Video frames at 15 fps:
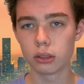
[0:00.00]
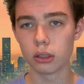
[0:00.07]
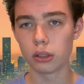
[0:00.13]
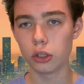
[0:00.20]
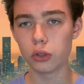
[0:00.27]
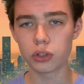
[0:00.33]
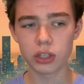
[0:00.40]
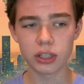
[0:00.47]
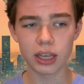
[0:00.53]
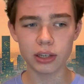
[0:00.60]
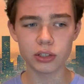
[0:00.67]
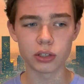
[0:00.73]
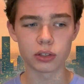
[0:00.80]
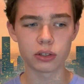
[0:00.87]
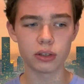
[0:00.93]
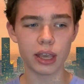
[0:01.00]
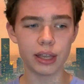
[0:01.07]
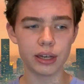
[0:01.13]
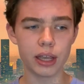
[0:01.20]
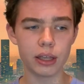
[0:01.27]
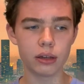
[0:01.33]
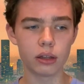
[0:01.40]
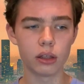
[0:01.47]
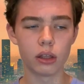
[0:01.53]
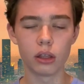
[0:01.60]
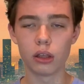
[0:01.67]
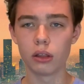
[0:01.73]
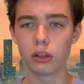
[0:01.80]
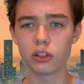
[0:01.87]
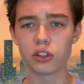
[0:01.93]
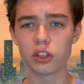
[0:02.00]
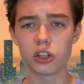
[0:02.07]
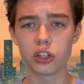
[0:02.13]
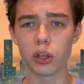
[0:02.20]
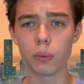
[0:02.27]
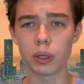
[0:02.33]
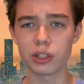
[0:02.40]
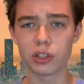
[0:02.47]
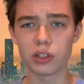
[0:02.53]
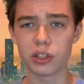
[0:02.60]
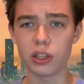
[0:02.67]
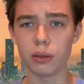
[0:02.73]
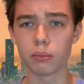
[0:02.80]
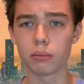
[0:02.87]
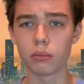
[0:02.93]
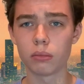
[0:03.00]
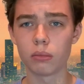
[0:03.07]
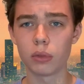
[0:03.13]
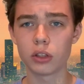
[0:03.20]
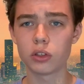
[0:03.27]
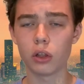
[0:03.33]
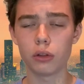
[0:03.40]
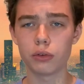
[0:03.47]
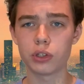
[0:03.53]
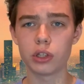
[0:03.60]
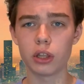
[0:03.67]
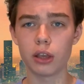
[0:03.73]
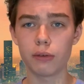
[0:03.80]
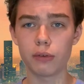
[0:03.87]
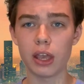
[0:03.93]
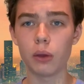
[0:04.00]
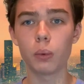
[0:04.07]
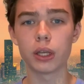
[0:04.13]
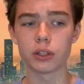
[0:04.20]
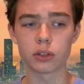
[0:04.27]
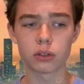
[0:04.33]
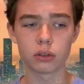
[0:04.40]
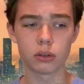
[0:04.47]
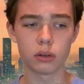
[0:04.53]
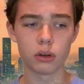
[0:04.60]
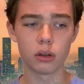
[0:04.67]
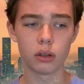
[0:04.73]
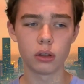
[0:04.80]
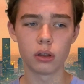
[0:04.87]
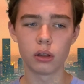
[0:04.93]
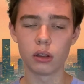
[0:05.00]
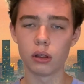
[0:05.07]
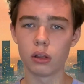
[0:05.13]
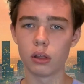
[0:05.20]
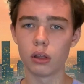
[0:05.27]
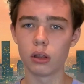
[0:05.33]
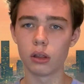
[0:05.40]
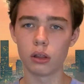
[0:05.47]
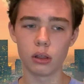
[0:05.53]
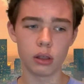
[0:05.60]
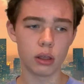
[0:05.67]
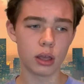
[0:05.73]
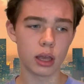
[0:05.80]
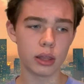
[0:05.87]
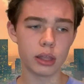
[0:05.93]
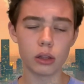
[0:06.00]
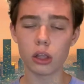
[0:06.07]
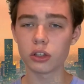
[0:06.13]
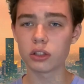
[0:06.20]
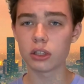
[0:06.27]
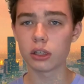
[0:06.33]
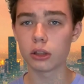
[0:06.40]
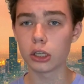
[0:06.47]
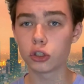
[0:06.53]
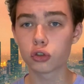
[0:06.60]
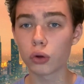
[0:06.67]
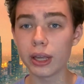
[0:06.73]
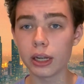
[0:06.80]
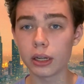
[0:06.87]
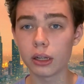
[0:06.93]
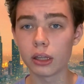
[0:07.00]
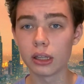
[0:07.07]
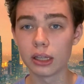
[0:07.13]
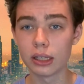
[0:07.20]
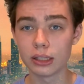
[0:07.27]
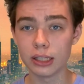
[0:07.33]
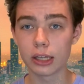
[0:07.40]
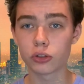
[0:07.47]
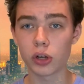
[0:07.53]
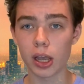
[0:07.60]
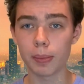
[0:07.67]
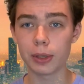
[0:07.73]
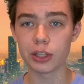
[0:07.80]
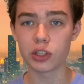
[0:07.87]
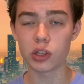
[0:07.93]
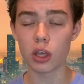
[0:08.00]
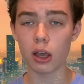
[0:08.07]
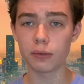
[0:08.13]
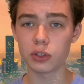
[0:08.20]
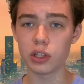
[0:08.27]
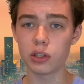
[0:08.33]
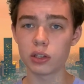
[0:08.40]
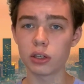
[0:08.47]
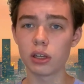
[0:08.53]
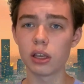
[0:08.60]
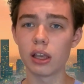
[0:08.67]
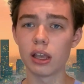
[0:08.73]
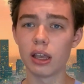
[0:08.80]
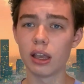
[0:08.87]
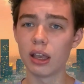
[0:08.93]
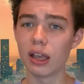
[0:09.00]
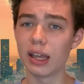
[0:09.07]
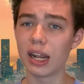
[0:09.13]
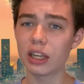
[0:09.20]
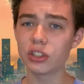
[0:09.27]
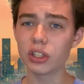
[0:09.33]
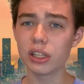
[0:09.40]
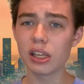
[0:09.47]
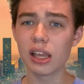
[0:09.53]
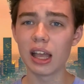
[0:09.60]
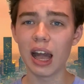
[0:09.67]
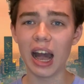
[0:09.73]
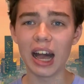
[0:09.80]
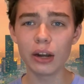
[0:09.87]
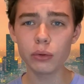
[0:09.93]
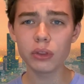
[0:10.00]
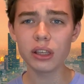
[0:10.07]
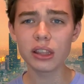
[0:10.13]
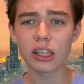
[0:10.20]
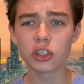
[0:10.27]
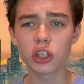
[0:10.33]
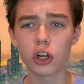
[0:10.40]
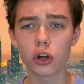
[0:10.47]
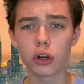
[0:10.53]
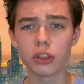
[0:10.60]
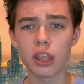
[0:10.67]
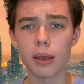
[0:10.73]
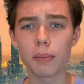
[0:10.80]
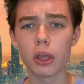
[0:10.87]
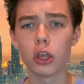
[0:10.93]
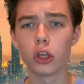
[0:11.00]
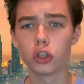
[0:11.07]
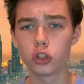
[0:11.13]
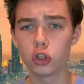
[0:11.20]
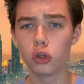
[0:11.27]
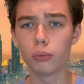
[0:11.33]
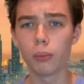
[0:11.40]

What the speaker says: Houston Texans, 8-8. This is Deshaun Watson's team. That's the only reason they have 8 wins. They traded DeAndre Hopkins in the offseason, and actually, I don't think that's going to hurt them too